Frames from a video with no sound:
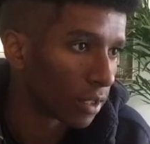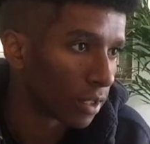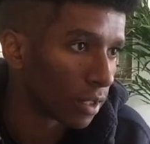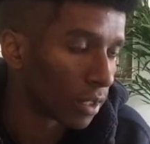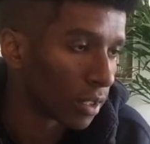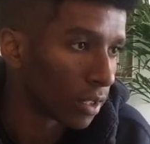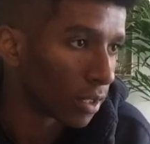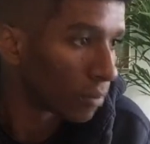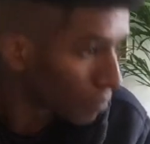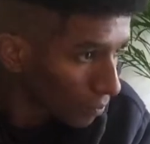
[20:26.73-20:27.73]

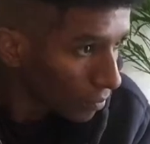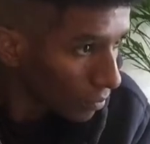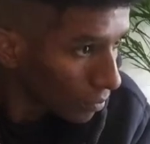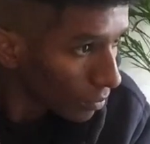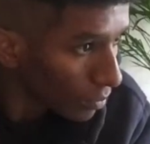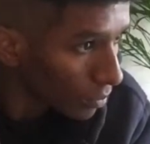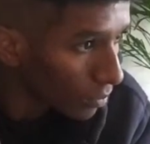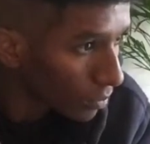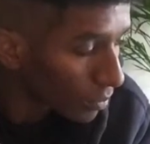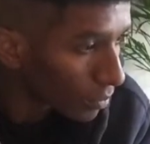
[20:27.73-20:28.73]

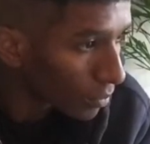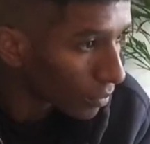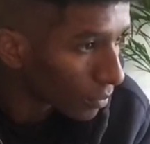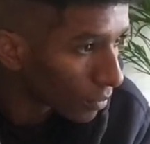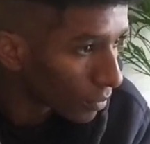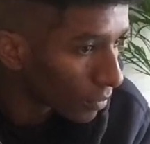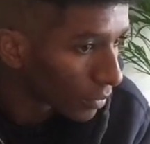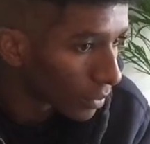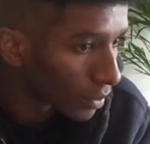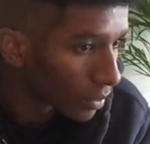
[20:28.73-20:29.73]

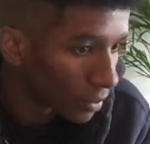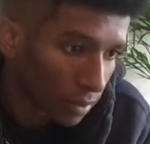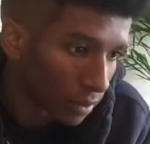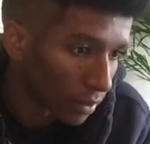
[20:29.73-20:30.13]
(no one is talking)